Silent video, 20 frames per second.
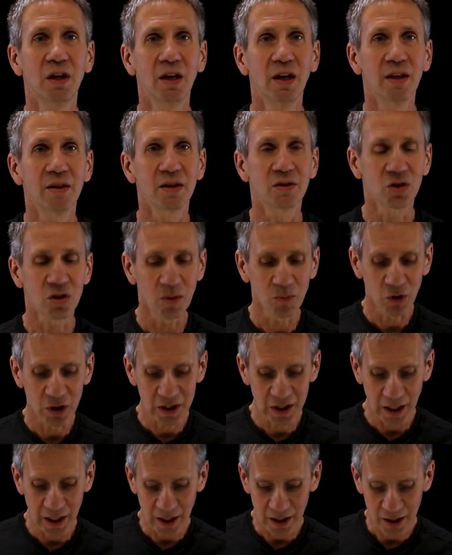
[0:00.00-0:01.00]
that someone
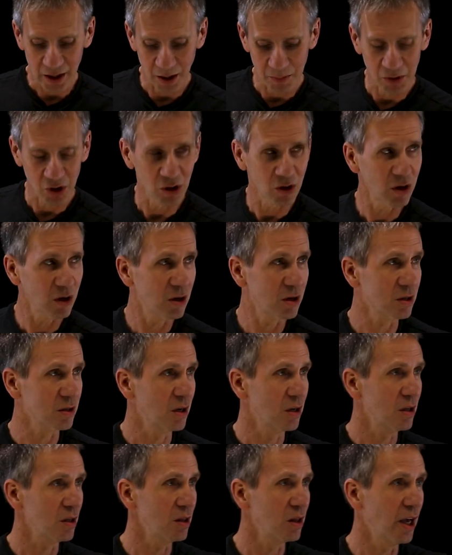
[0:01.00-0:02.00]
can't come along
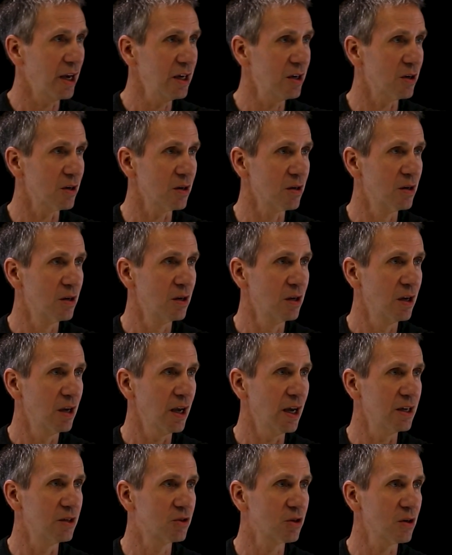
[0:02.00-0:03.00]
later
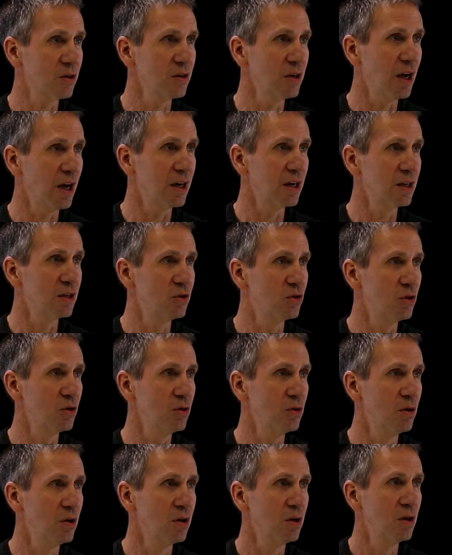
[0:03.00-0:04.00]
and turn that into